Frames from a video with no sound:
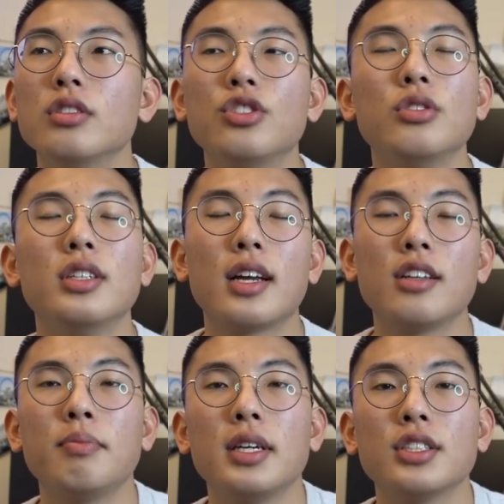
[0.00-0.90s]
shoot a
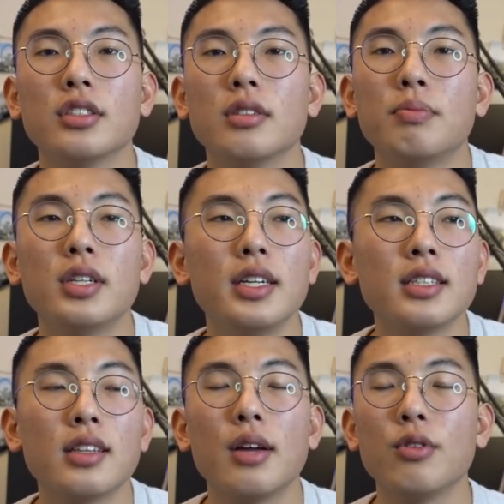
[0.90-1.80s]
nice picture, put it
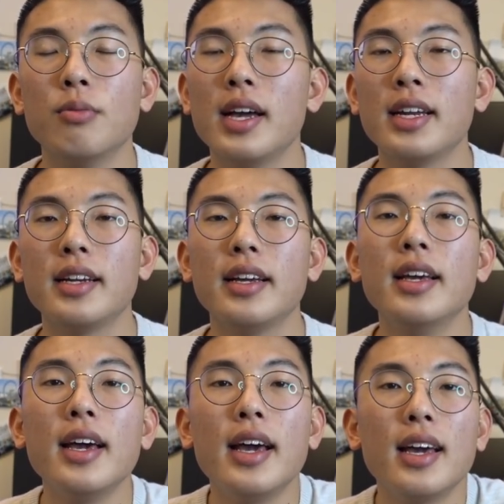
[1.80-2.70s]
into Lightroom, edit
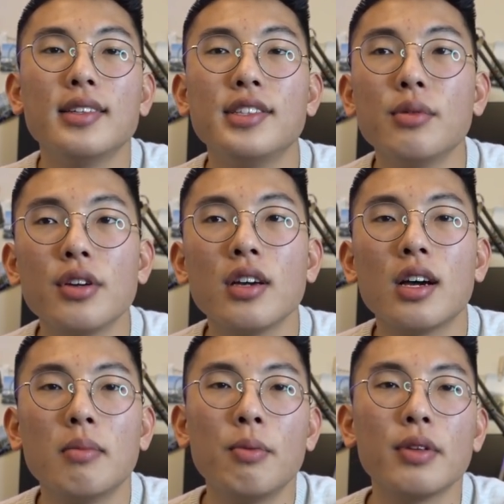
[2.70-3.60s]
it, and see what you can
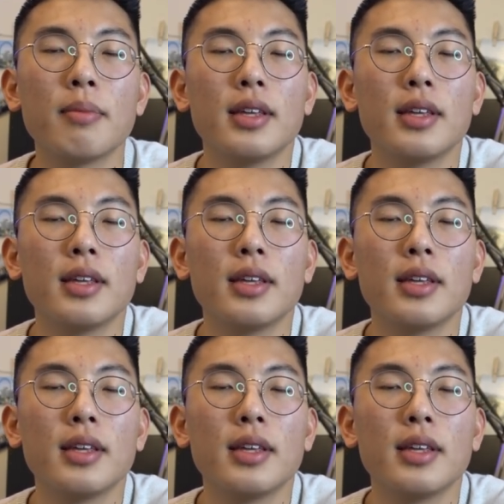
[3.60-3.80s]
come up with.